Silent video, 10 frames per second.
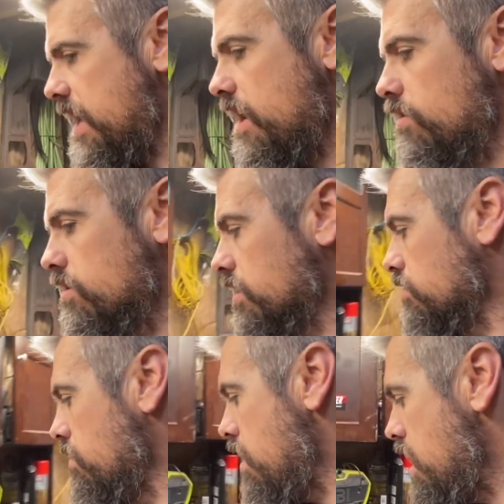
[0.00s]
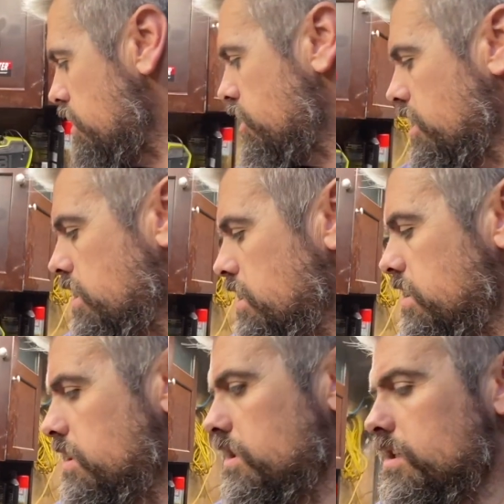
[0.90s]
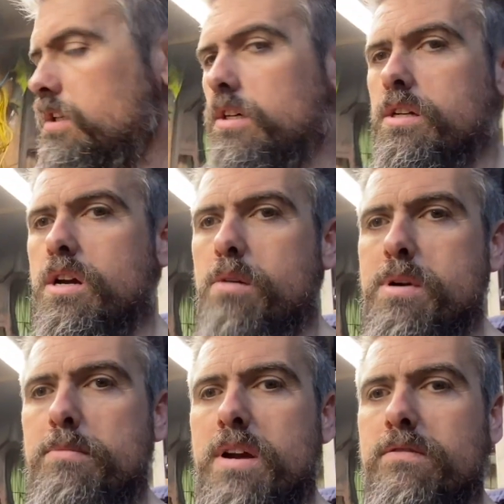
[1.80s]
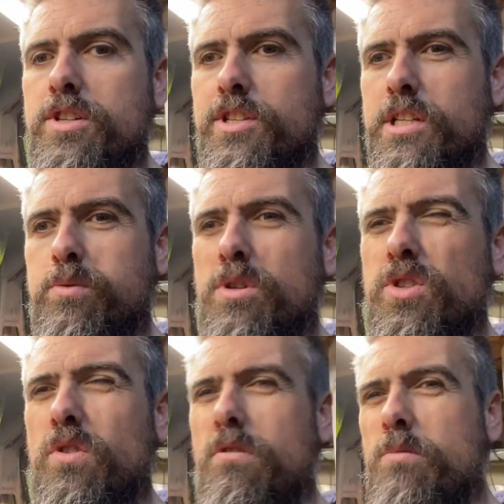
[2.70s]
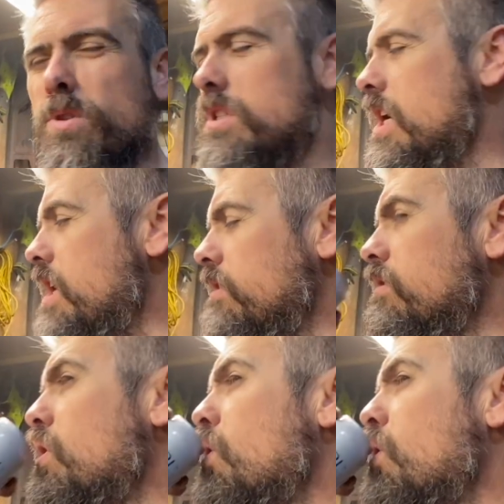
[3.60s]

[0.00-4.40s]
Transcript: out in the garage. Got my beverage. This one's almost done.